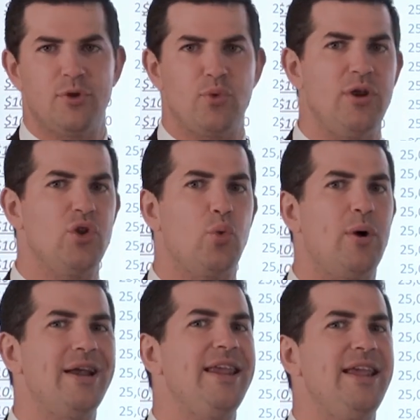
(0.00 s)
between
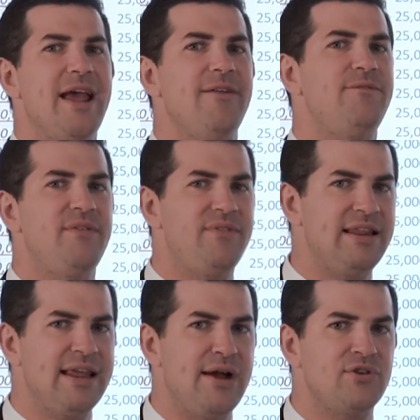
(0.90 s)
$20 and
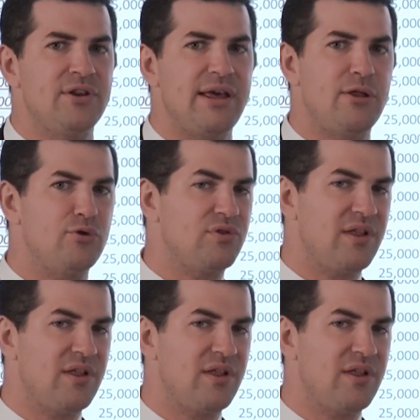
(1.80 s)
$50,000